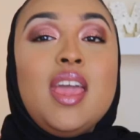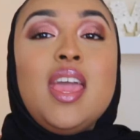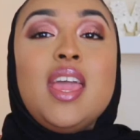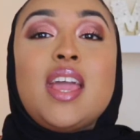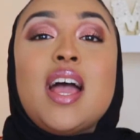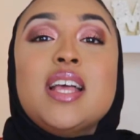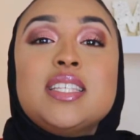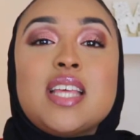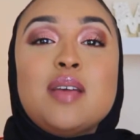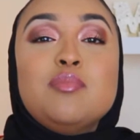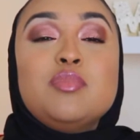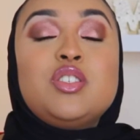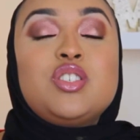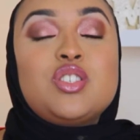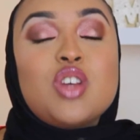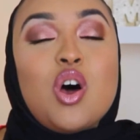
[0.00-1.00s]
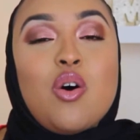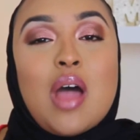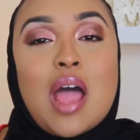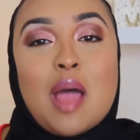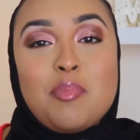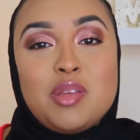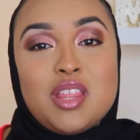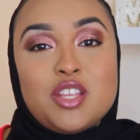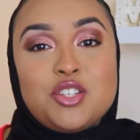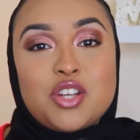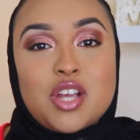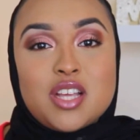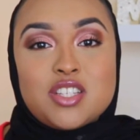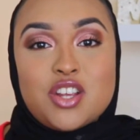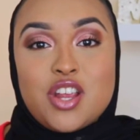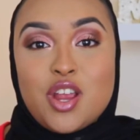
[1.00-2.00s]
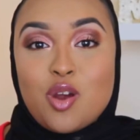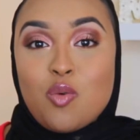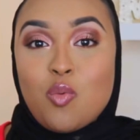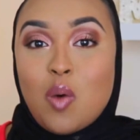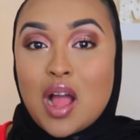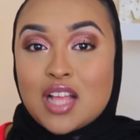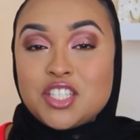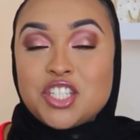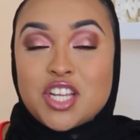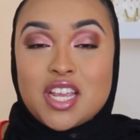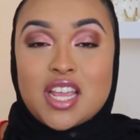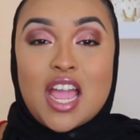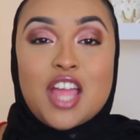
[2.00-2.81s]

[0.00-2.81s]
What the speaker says: Hey guys, I'm so happy that you guys are here watching.